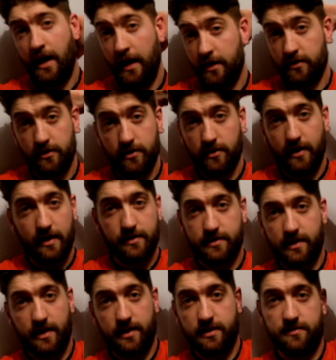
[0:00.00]
I don't know how
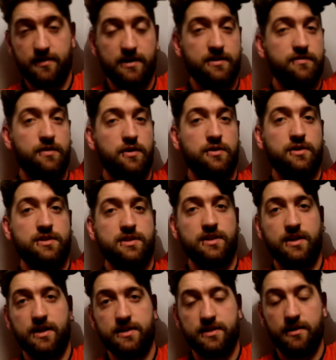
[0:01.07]
to get this thing to focus at
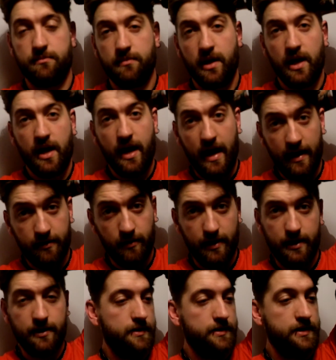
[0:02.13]
night time.
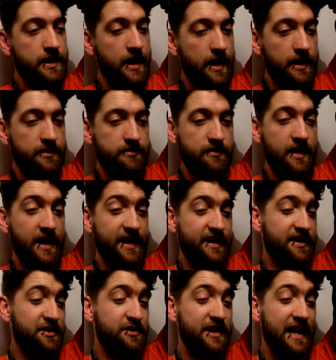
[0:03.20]
Anyway, yeah,
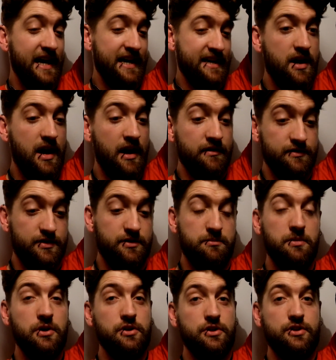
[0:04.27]
right, okay. I haven't done
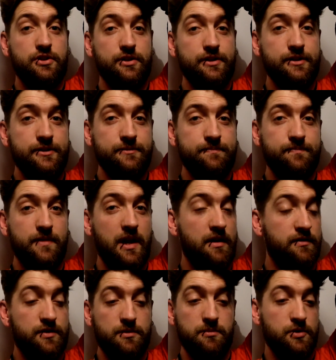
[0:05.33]
much. I
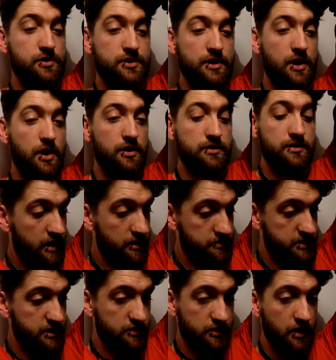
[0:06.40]
haven't done much at all. I'm
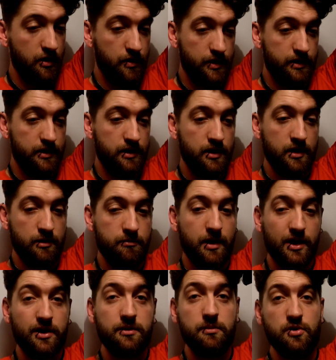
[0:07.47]
still going. But
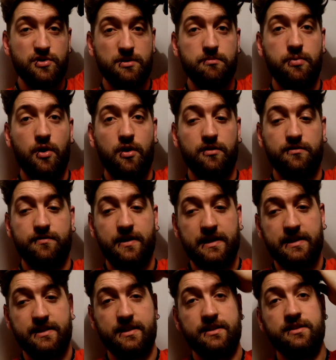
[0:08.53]
I got the most important
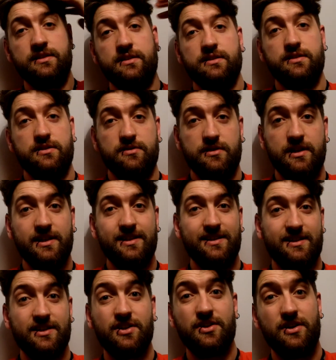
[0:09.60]
things in, alright?
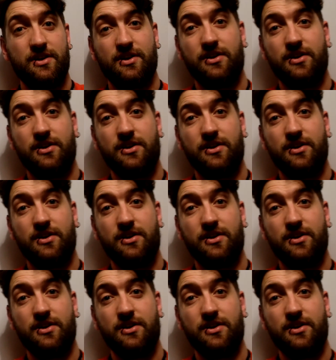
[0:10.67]
I got I